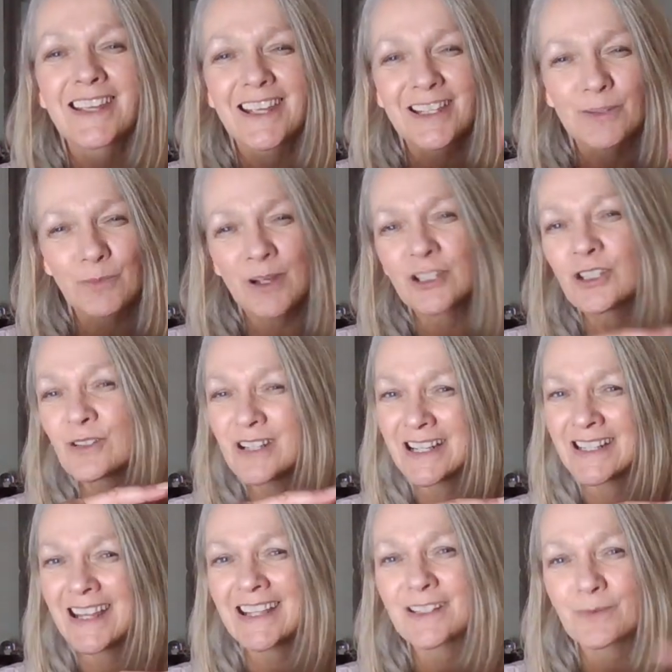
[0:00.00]
is when you
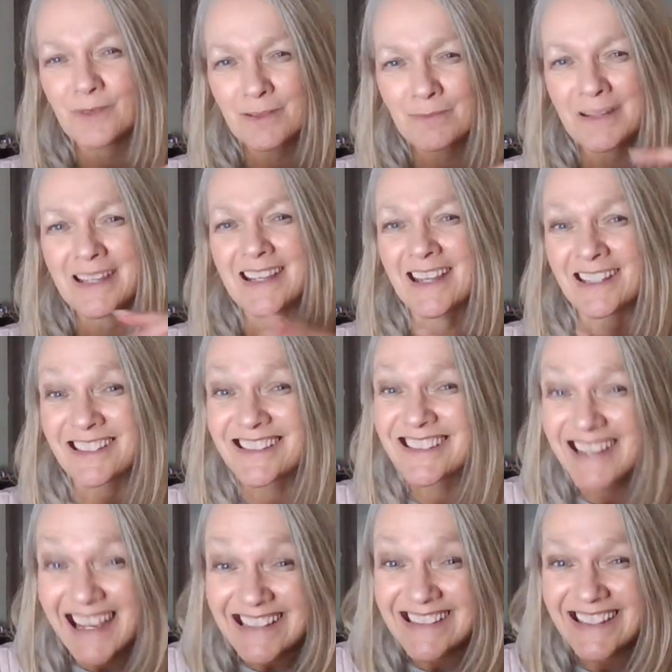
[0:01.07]
connect with me
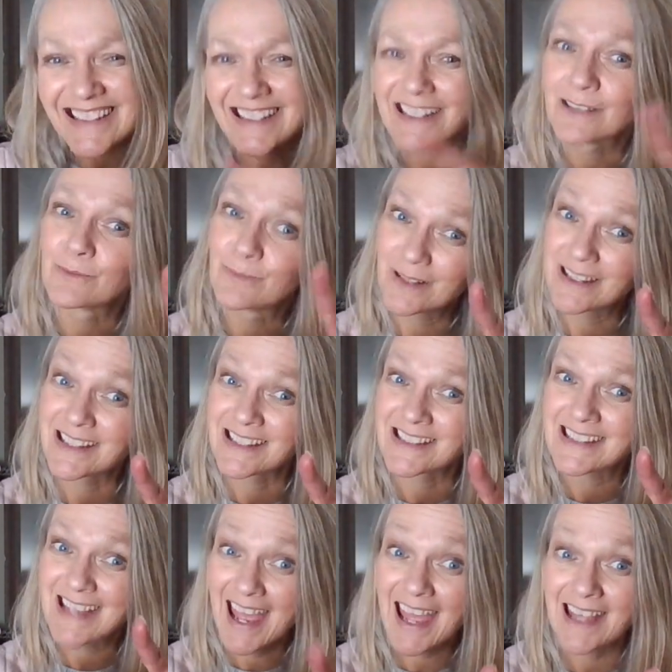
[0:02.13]
energetically with
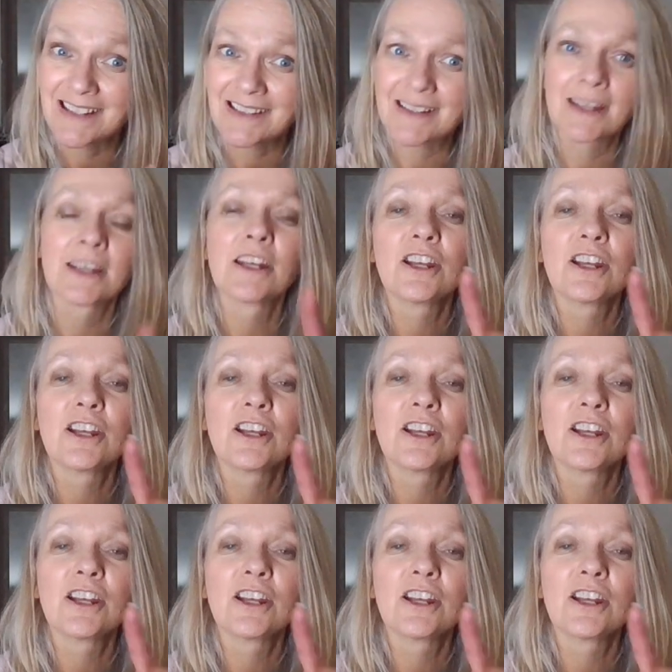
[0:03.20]
intent,